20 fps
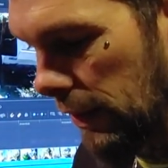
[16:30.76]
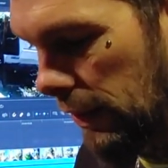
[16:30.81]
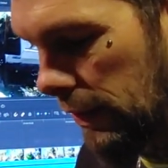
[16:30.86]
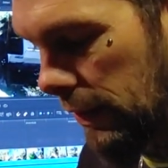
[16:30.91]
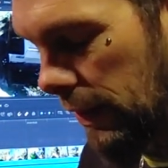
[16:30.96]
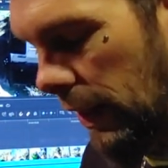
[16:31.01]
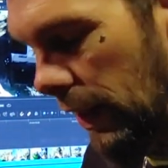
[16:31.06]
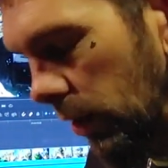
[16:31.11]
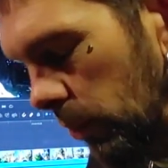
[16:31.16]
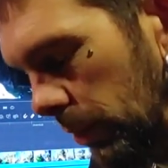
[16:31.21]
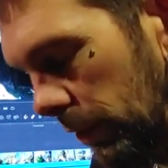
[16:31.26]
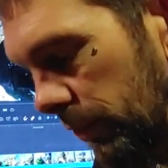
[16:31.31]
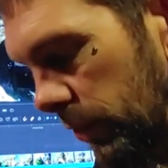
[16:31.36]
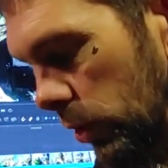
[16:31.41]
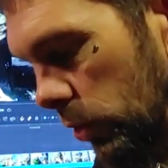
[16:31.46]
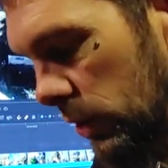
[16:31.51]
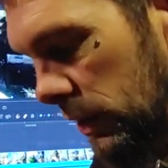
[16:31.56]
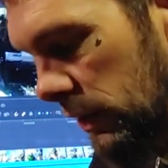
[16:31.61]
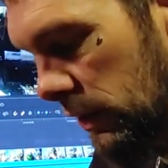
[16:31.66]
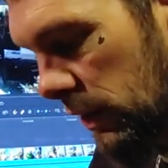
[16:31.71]
The helmet
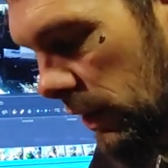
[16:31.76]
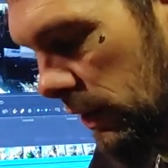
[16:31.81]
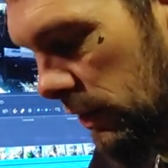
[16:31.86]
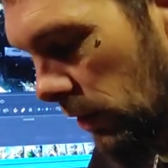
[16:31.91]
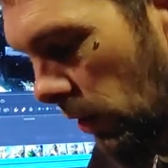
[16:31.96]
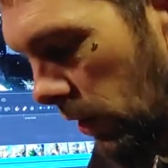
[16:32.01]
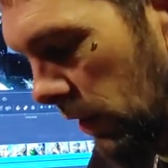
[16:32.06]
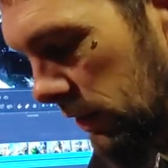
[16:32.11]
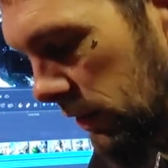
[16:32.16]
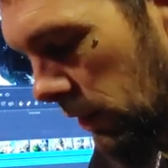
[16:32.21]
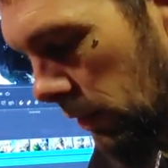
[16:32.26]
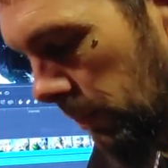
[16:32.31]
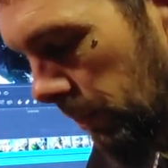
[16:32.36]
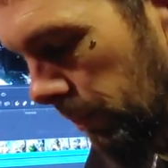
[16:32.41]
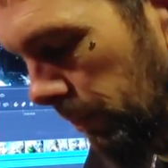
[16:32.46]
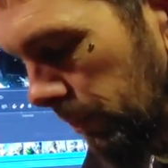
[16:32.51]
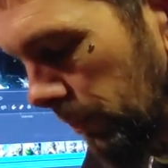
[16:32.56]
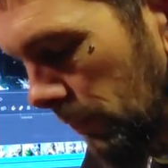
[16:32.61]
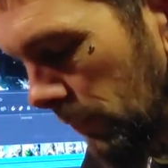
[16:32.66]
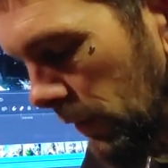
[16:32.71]
view is awesome.
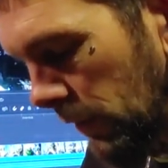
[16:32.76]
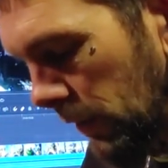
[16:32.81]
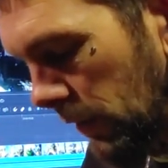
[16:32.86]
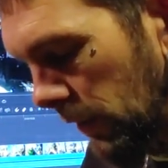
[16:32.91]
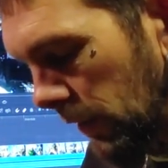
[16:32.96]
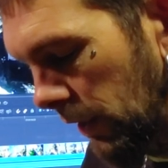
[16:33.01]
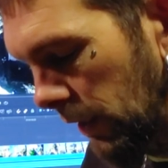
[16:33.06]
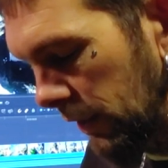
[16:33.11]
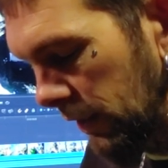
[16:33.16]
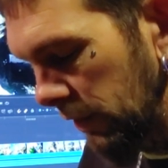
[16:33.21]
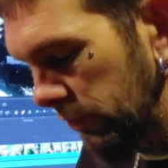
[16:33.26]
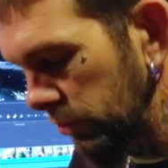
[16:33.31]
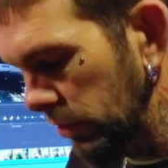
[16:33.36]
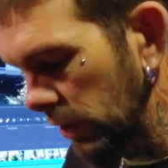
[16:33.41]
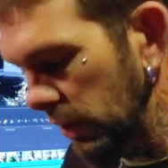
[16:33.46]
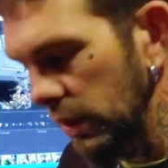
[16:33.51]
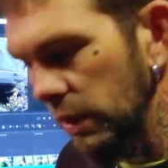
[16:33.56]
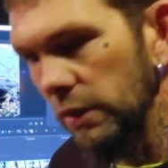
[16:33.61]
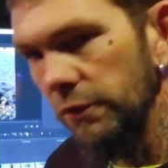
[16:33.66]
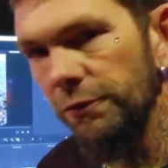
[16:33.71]
Gives you
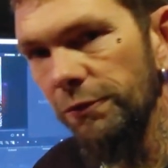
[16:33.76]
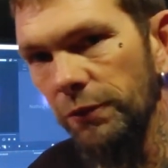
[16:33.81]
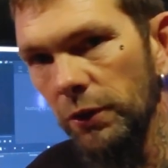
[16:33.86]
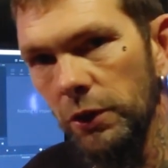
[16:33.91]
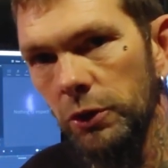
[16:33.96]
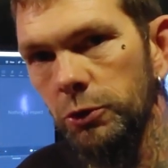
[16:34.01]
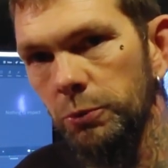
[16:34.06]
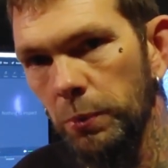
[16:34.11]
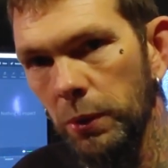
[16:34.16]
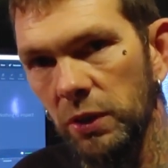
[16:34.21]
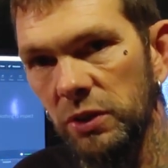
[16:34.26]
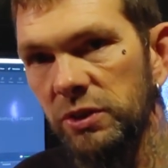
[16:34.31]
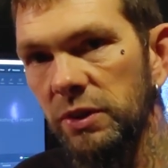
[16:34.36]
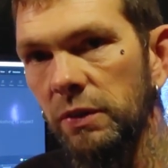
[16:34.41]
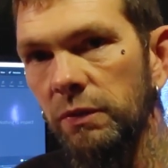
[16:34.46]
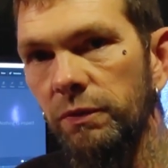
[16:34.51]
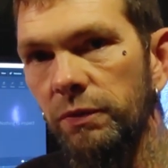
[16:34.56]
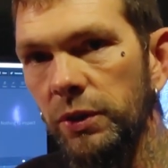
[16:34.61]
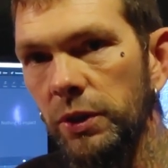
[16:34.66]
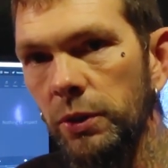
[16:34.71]
a good
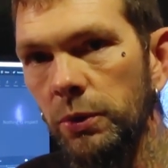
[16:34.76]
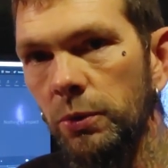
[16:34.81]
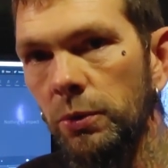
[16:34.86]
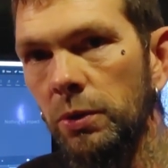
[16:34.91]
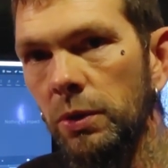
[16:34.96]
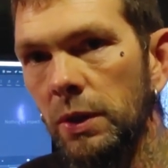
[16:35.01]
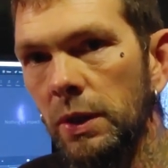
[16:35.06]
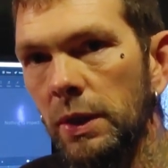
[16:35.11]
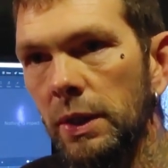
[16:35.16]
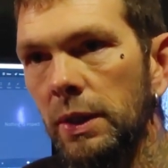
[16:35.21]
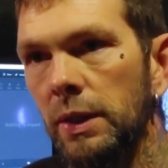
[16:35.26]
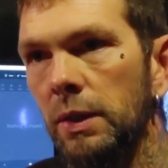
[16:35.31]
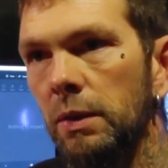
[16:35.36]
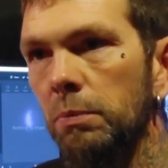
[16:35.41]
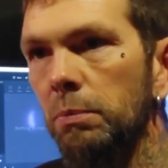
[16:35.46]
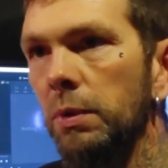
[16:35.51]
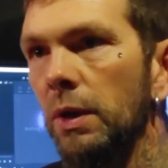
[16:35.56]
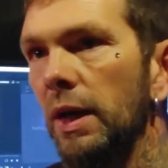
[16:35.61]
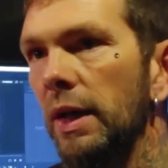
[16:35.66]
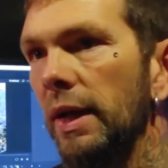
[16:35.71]
first-person view,
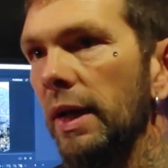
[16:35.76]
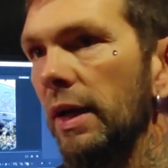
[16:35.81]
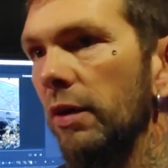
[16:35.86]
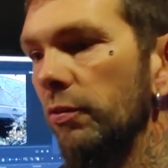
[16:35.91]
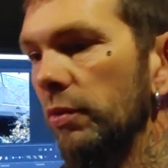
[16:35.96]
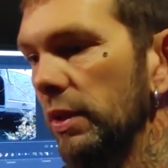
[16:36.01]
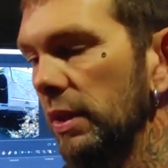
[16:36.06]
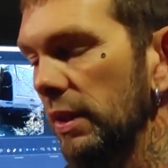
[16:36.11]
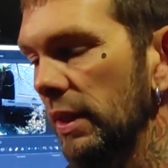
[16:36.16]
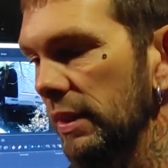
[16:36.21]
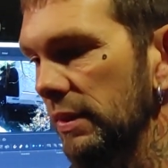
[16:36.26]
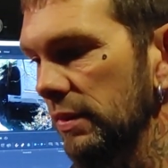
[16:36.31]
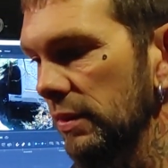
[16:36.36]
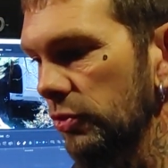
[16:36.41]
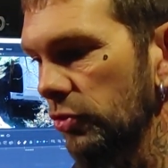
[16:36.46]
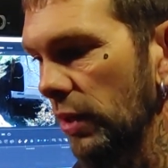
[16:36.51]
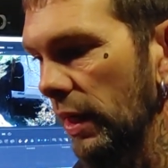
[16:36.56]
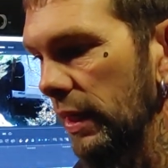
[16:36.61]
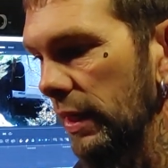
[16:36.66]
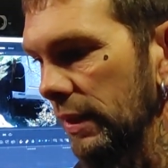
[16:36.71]
but I really like to
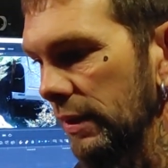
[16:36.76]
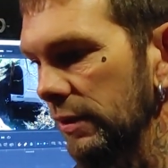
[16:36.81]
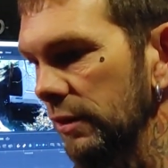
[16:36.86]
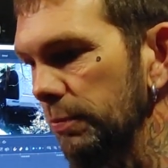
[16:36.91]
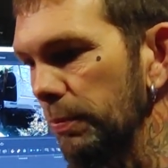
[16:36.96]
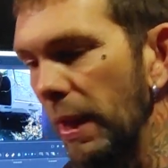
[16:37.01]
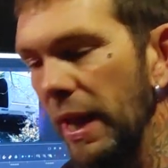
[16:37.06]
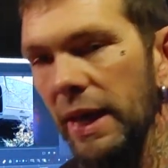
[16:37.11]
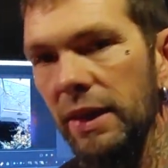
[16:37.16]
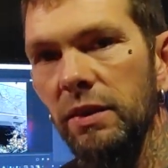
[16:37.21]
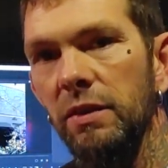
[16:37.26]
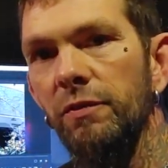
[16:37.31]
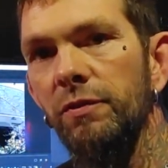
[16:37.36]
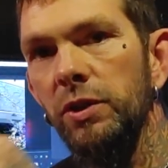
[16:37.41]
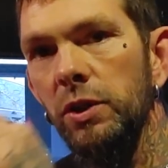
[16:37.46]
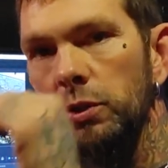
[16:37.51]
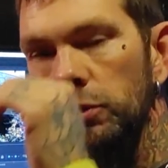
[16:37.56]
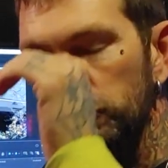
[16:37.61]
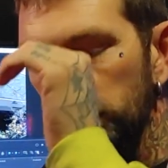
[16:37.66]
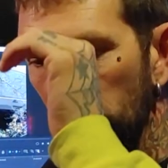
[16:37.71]
try to expand the
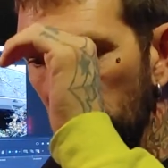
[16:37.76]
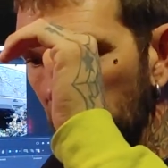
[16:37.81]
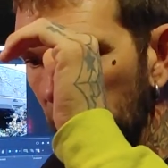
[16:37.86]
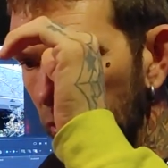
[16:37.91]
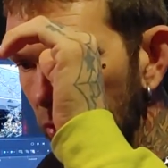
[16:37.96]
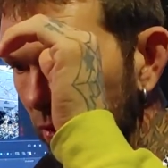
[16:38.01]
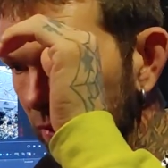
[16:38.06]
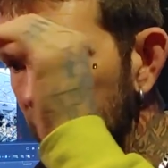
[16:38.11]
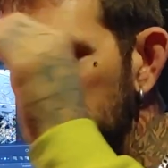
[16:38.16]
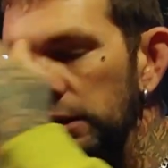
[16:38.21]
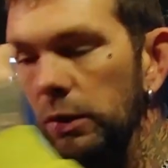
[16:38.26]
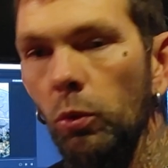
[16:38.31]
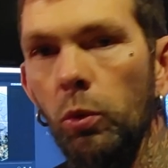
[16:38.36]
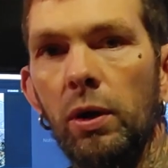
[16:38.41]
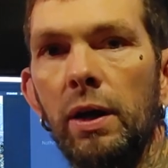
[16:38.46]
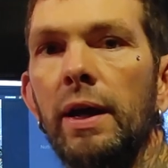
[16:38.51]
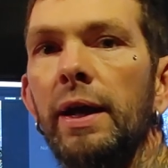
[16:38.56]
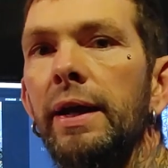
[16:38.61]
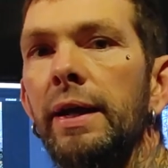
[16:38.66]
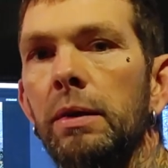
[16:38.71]
view so that you can see
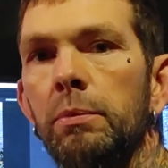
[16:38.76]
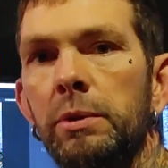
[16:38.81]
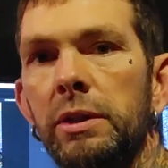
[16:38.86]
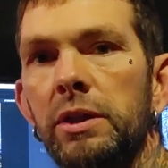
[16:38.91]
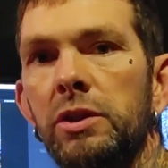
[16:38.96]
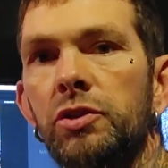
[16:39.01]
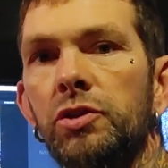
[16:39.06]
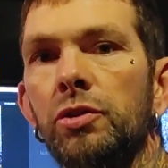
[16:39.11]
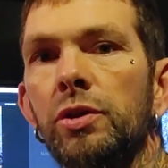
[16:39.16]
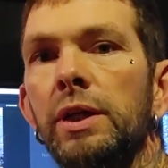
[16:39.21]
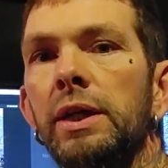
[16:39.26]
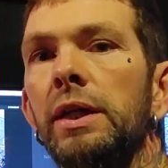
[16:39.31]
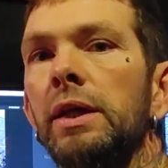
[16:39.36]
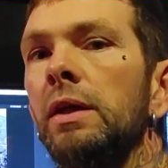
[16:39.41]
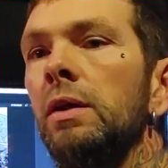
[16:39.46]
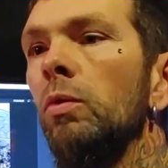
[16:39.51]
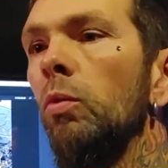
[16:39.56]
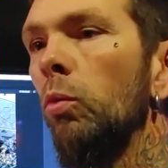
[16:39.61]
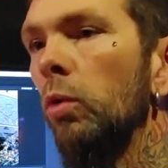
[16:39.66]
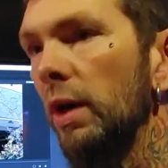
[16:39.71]
where I am in the tree,
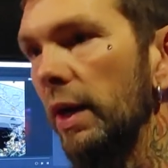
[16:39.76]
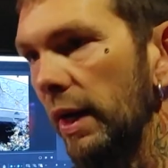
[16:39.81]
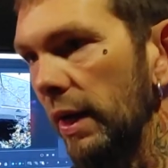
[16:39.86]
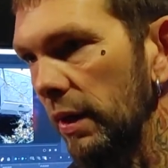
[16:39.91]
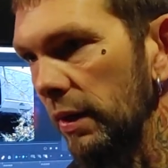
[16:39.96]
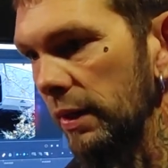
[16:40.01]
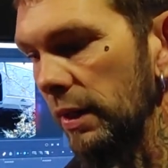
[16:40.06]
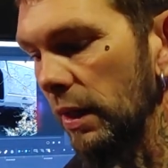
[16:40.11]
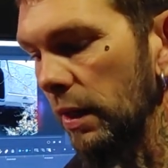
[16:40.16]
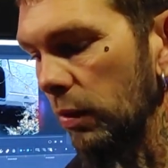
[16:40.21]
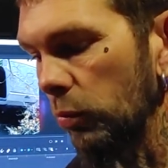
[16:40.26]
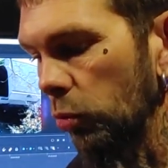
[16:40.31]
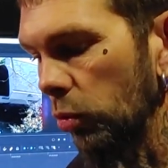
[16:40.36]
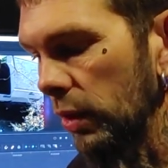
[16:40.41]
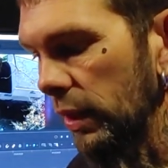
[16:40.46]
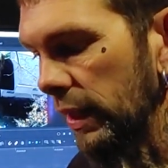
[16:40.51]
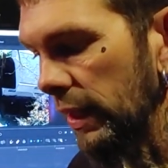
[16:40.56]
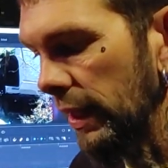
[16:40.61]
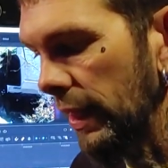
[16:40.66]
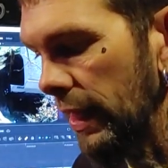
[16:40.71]
what area I'm
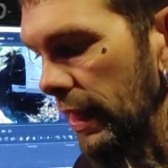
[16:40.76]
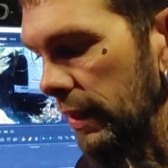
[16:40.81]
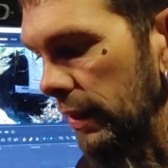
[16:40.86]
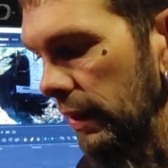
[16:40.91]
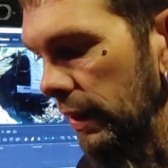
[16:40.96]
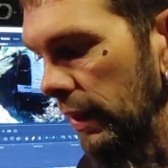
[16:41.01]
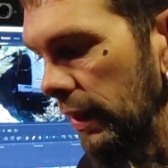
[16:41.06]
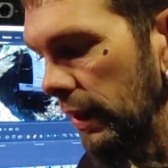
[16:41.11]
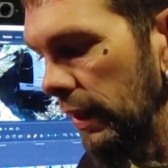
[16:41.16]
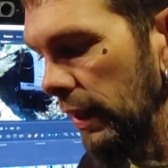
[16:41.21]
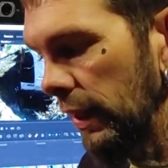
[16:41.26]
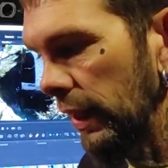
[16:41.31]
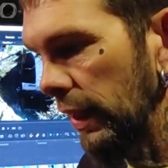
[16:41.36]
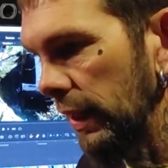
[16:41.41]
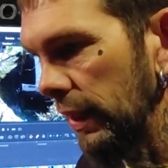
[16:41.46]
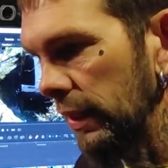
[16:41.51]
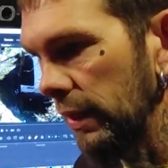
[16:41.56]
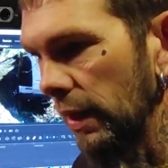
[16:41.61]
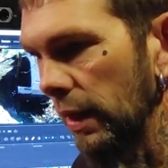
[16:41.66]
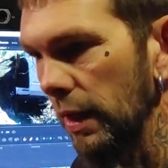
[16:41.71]
working on,
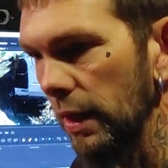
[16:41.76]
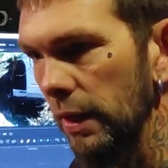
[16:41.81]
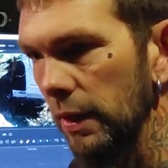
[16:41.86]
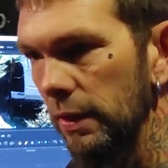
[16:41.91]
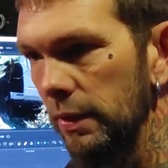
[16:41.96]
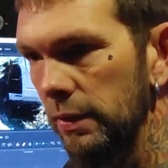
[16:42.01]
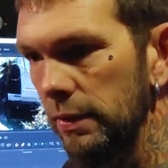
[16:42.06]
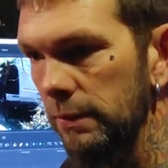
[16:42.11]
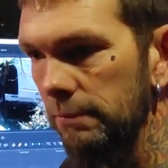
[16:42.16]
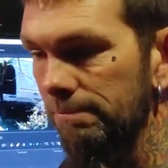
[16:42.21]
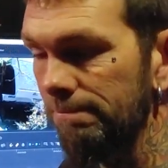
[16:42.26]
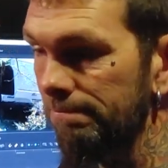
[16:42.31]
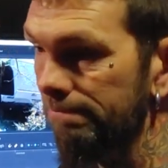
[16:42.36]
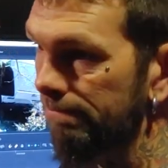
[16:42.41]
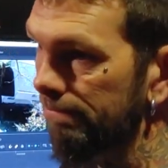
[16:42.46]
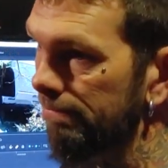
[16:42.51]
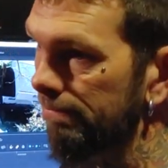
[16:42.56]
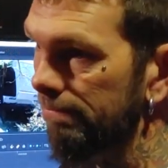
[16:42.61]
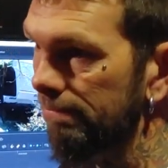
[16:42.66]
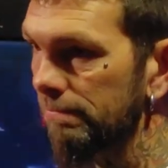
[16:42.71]
and
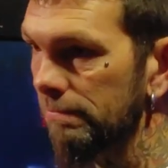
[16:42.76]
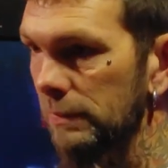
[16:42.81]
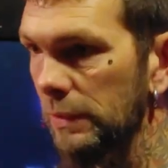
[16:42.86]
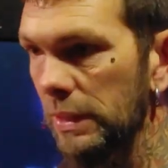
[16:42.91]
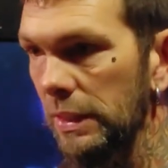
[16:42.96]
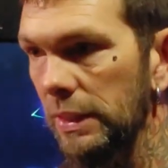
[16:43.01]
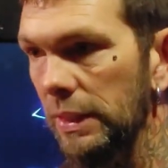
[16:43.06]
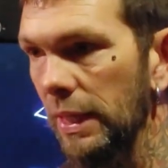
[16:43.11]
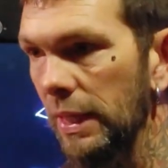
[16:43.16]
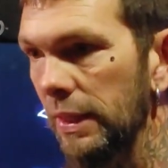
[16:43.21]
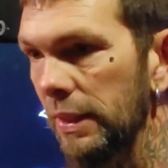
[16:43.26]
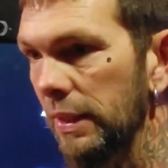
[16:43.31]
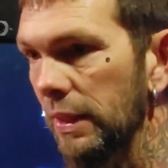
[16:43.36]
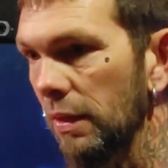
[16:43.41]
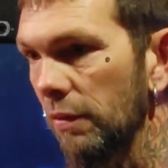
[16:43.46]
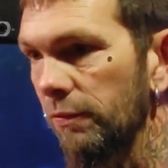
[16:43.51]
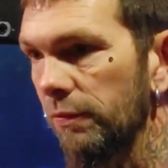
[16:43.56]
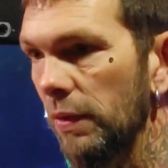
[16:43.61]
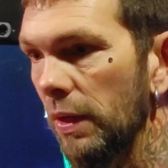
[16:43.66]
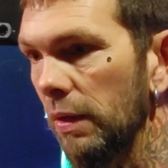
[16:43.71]
kind of get
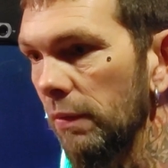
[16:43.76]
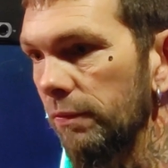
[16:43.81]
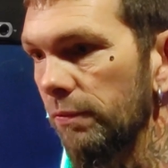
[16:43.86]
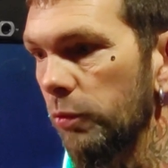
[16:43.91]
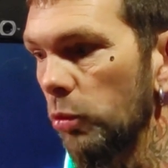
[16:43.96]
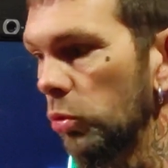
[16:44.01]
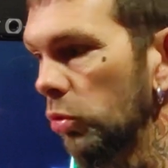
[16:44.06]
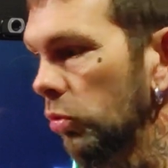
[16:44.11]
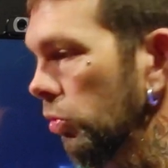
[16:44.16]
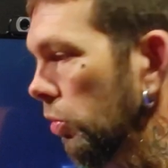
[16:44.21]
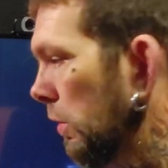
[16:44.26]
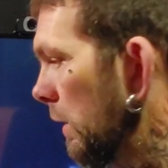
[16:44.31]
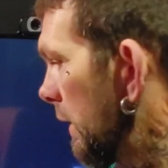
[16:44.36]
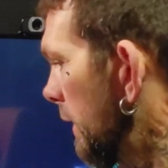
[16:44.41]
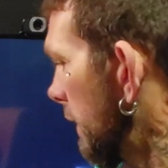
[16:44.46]
a full